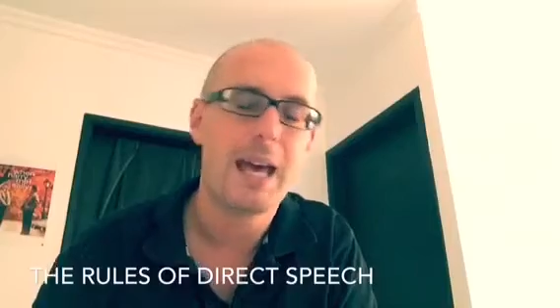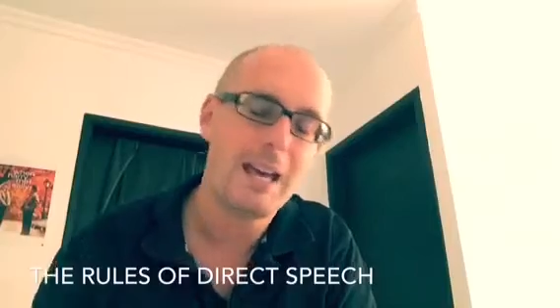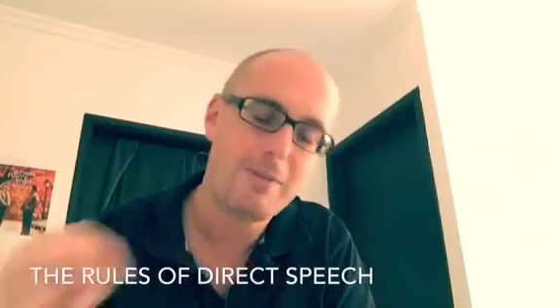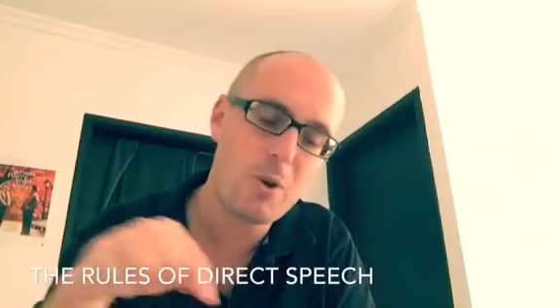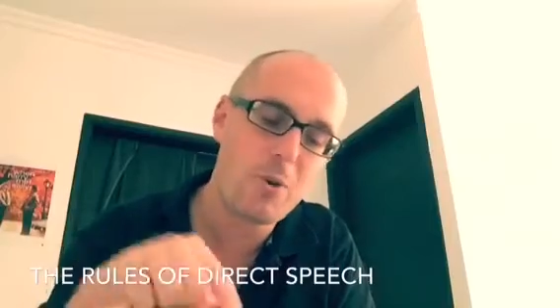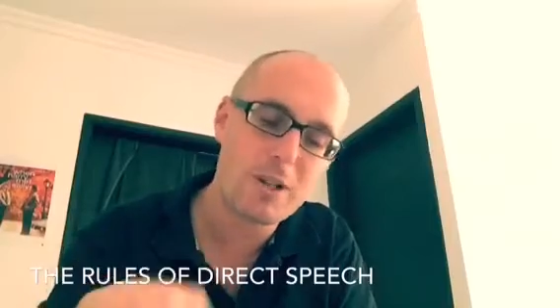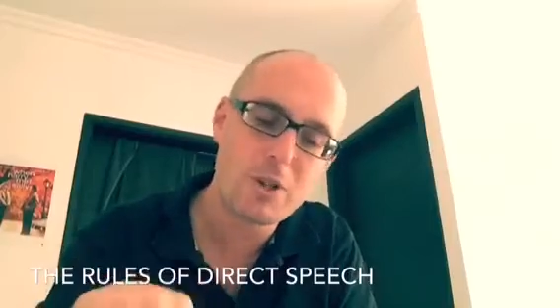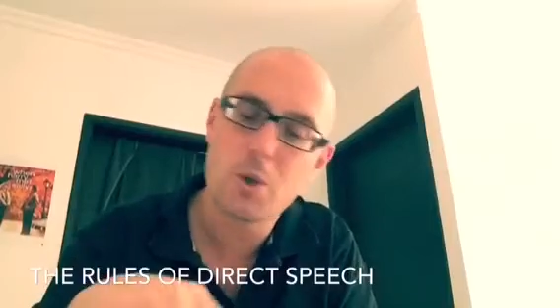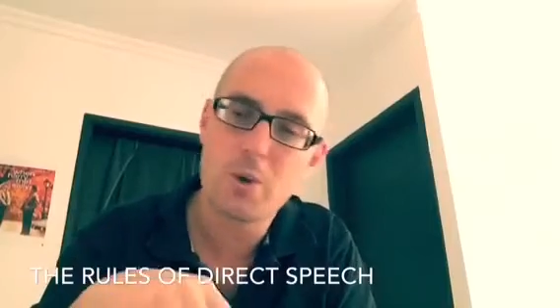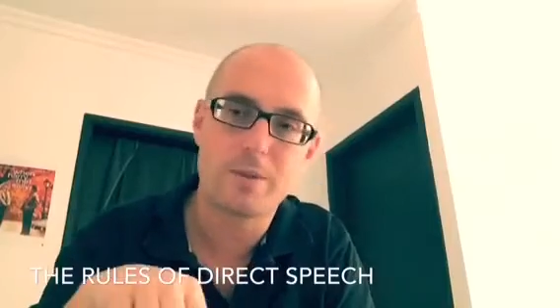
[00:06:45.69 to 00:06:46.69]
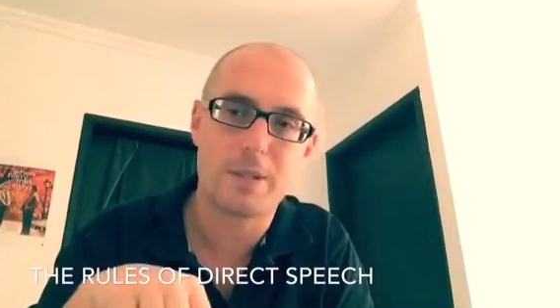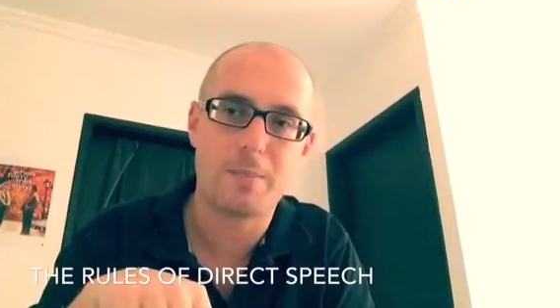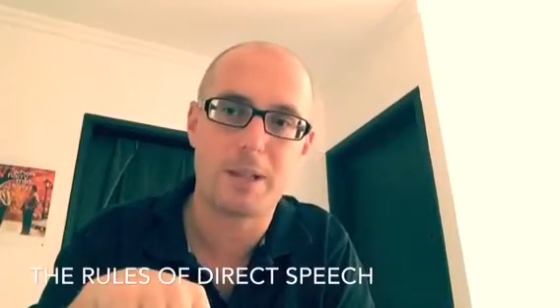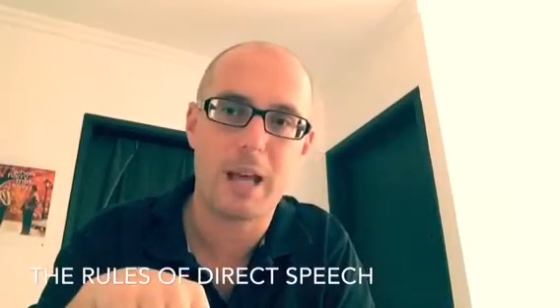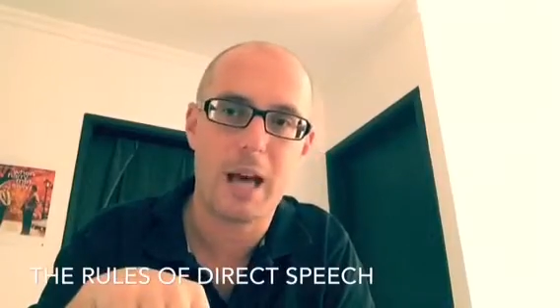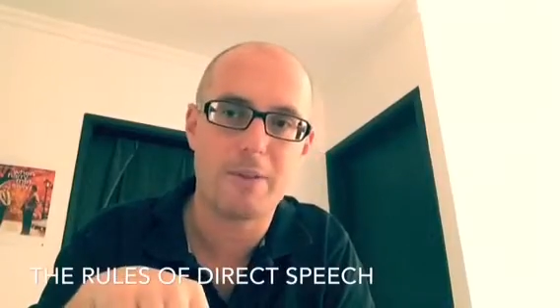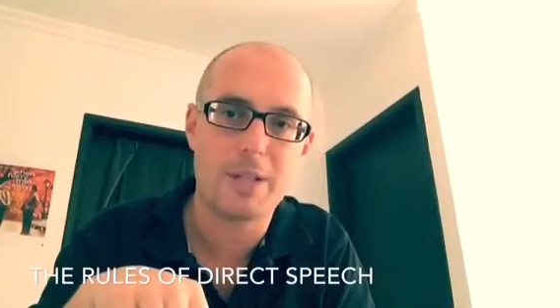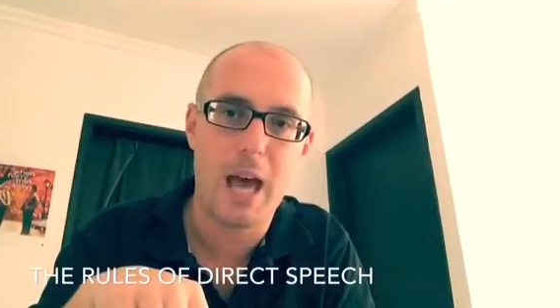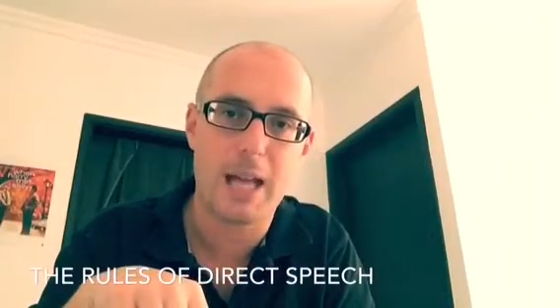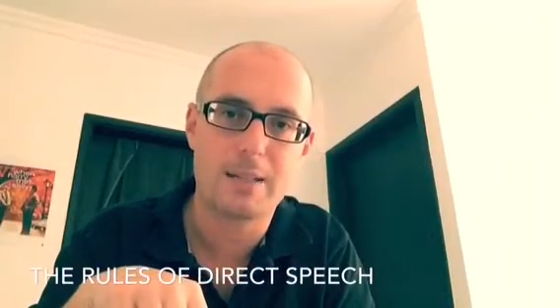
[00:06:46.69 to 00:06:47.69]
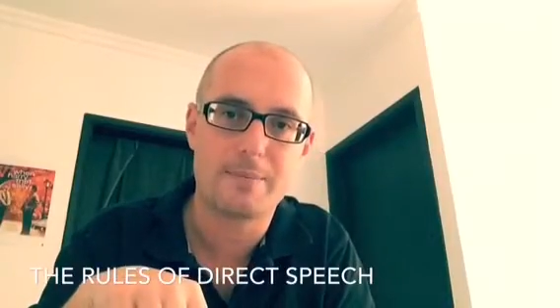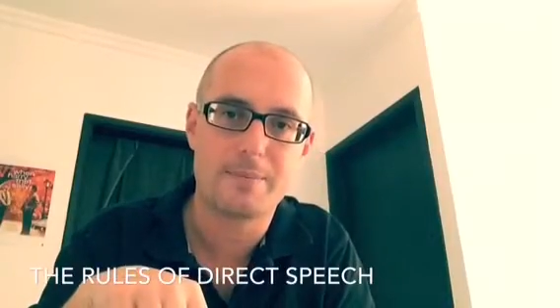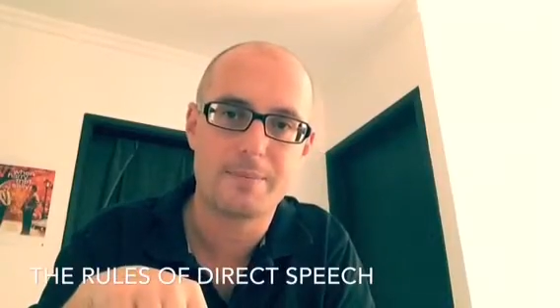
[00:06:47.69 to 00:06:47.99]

If you're unsure of something that I've said,